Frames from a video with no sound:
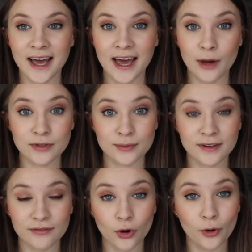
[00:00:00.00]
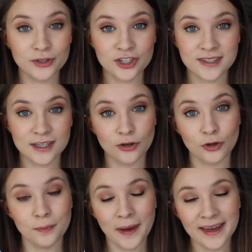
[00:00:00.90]
was one of the options that you
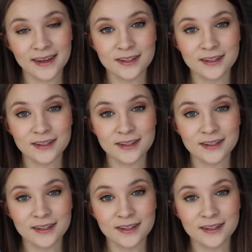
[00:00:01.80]
could pick,